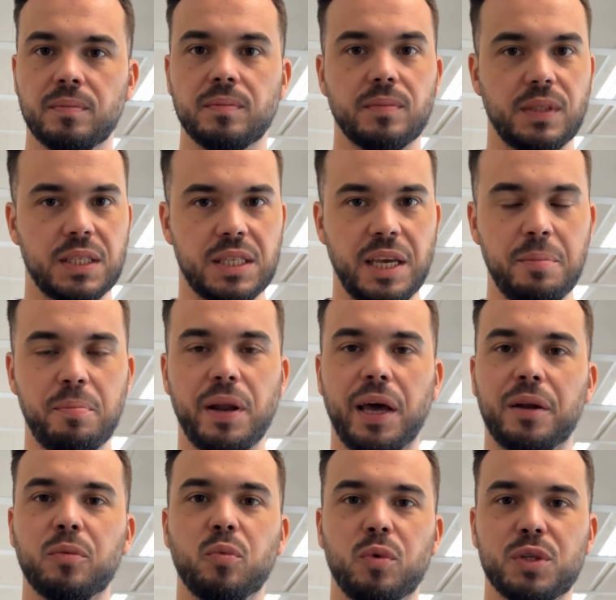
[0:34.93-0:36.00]
The same
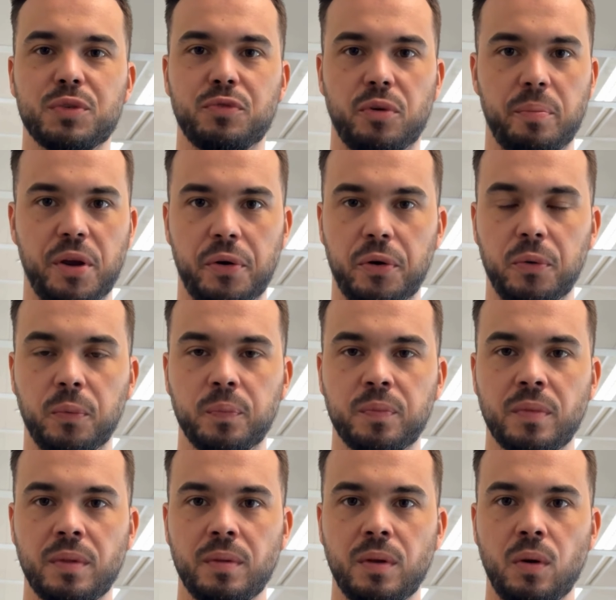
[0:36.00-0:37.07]
plan was for Miro.
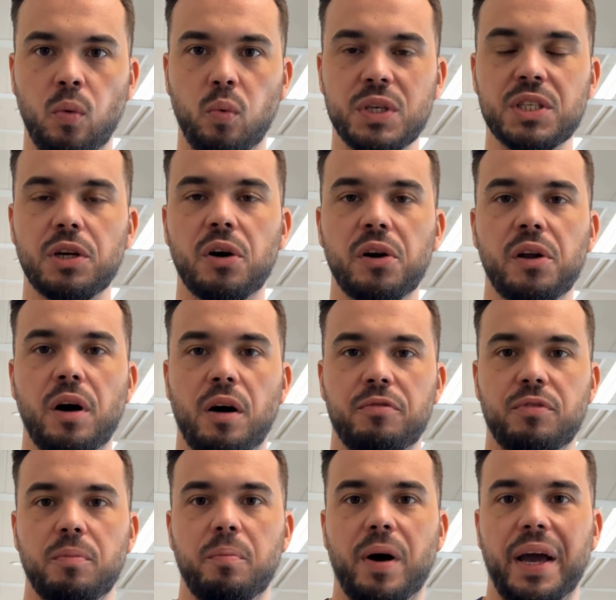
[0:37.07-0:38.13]
We started off
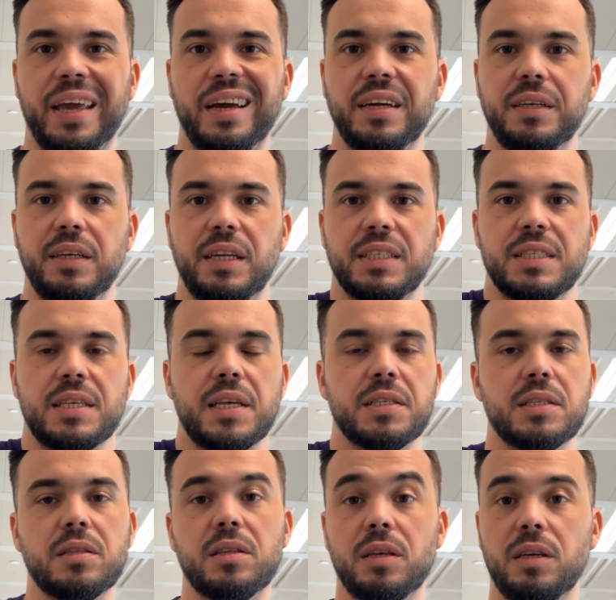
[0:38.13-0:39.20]
by a
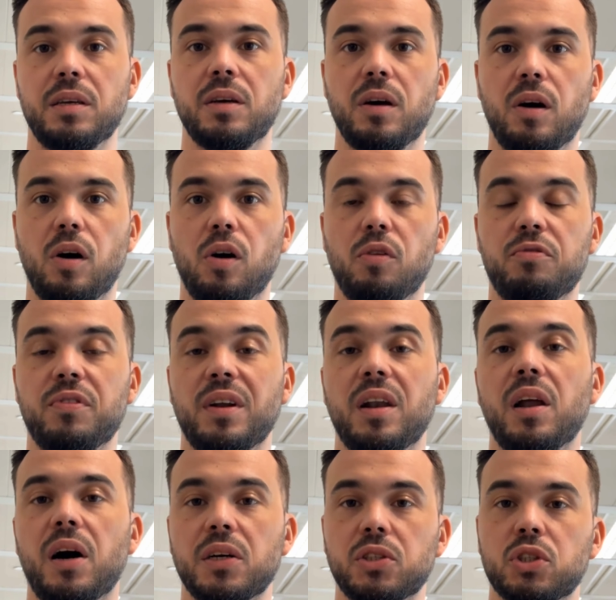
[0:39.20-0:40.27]
necessity of a
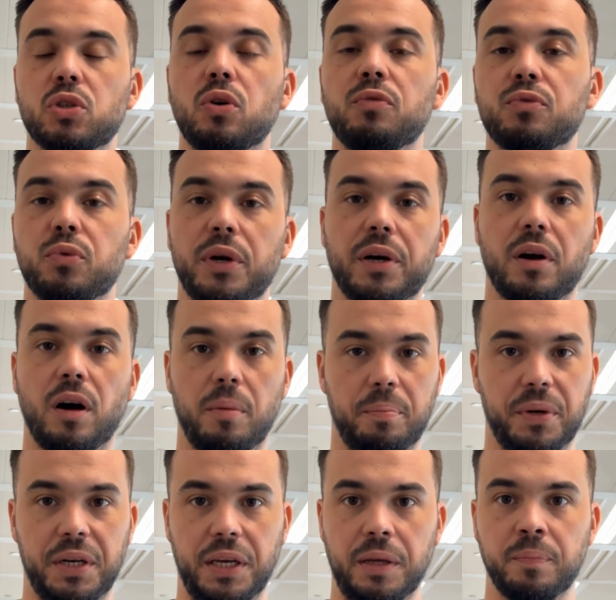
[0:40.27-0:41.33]
large software
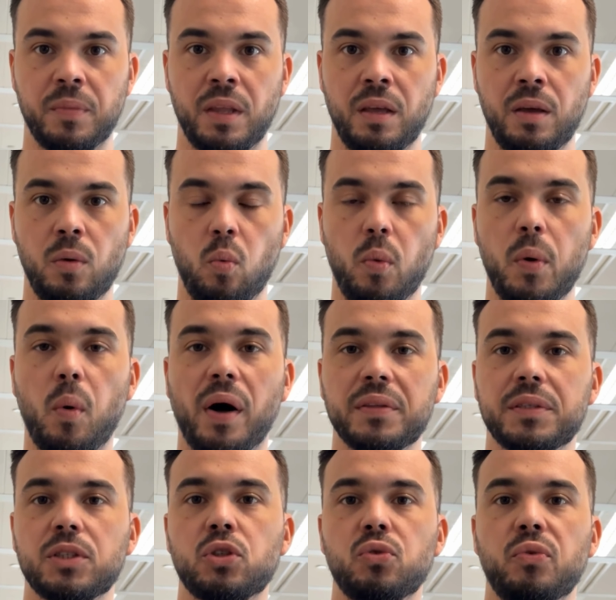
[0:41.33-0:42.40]
company. We
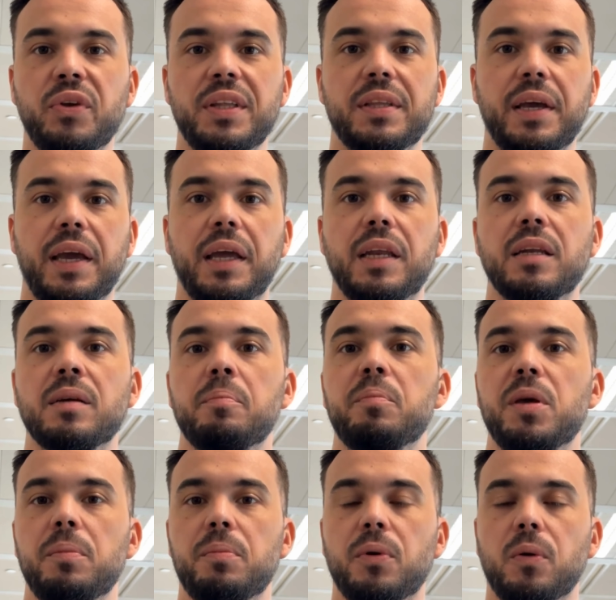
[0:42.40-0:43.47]
wanted to retain
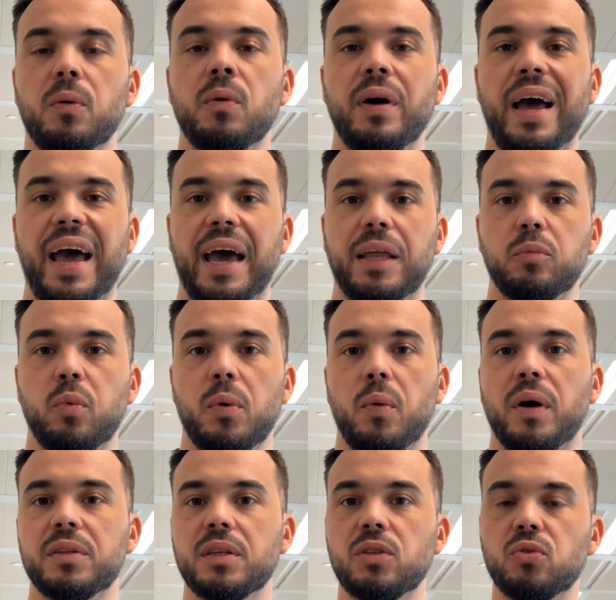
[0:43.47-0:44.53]
people and we
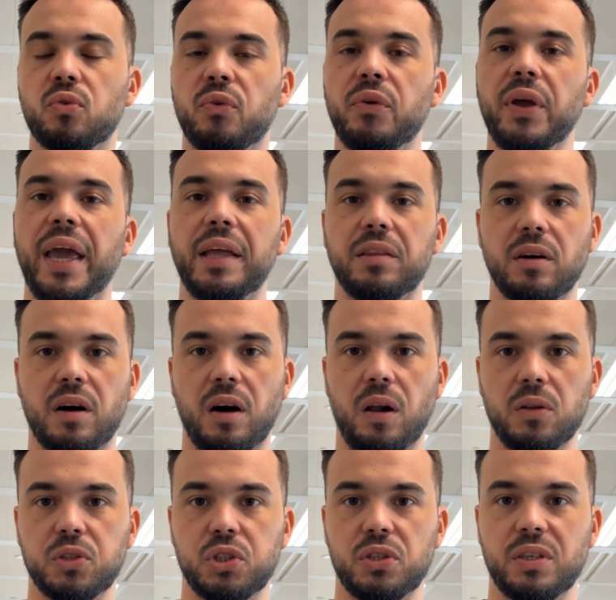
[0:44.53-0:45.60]
wanted to create a
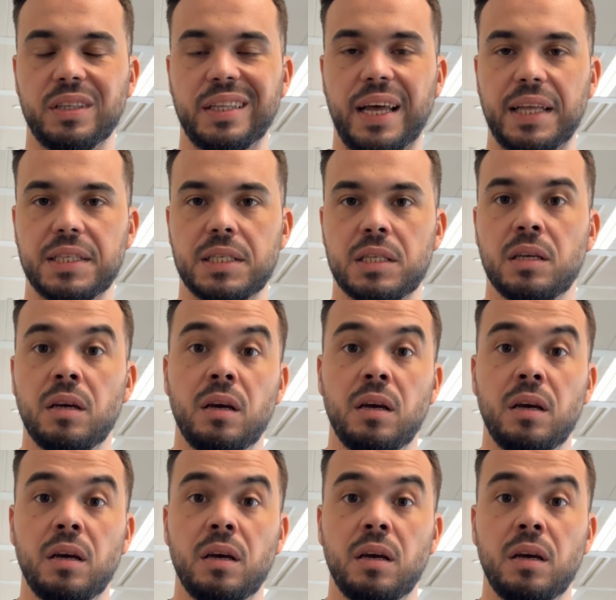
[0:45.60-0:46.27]
culture that's